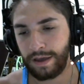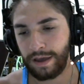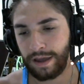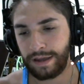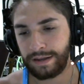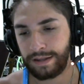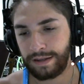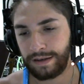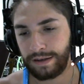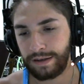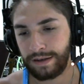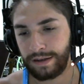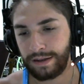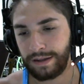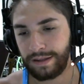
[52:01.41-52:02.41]
I didn't.
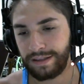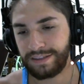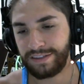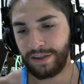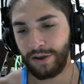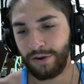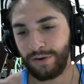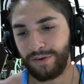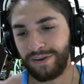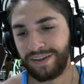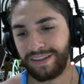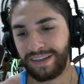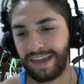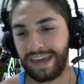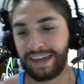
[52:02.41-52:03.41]
So
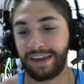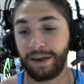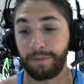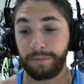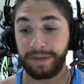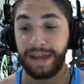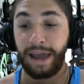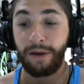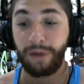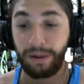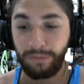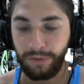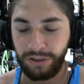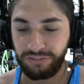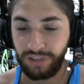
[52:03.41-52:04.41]
like now I
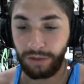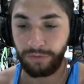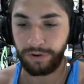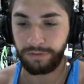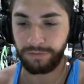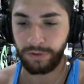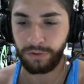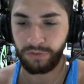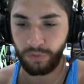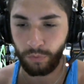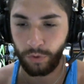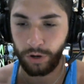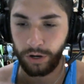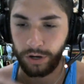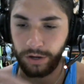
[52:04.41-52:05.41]
wish I would have used the
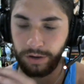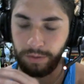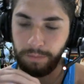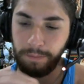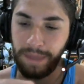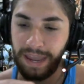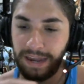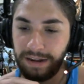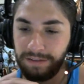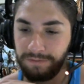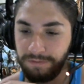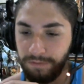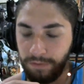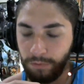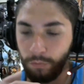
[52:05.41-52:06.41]
word man
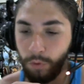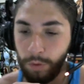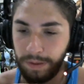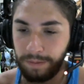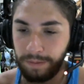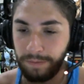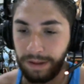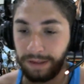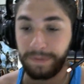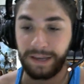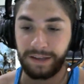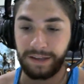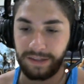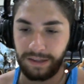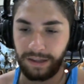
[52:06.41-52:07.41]
and woman
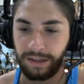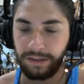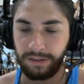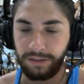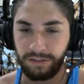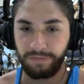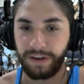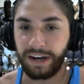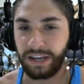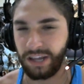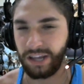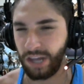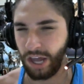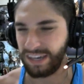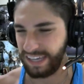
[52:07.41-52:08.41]
because it's very
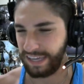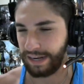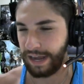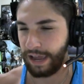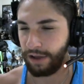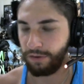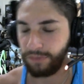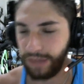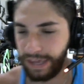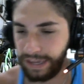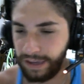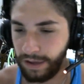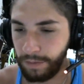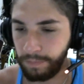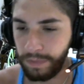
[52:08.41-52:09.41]
clunky now.
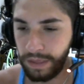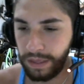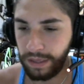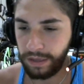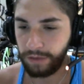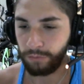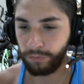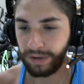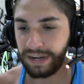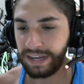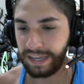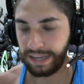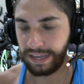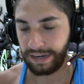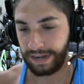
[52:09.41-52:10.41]
Like
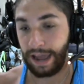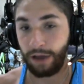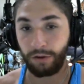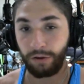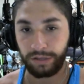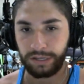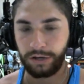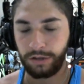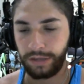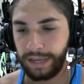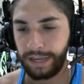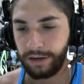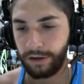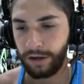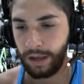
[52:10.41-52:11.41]
reading it now a year
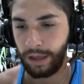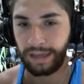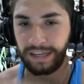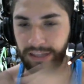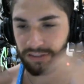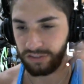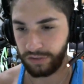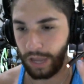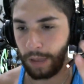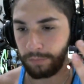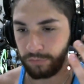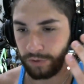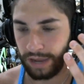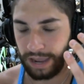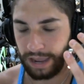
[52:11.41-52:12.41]
later, I get
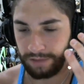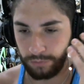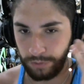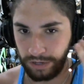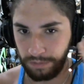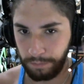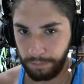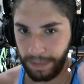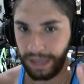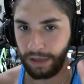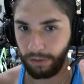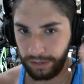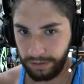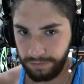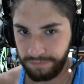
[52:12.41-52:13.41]
stopped when I have to read
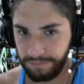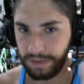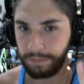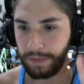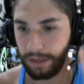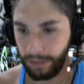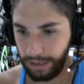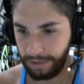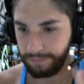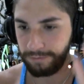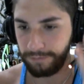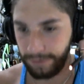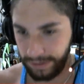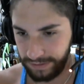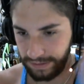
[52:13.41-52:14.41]
male and female
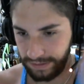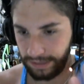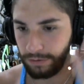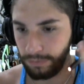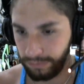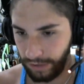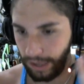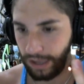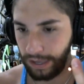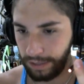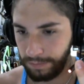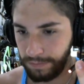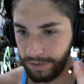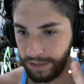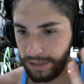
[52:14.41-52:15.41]
every single
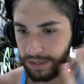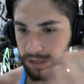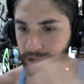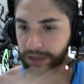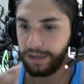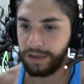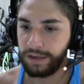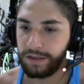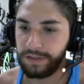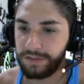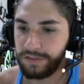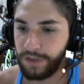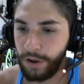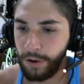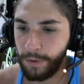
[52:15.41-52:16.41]
time.
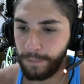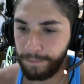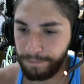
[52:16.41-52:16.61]
So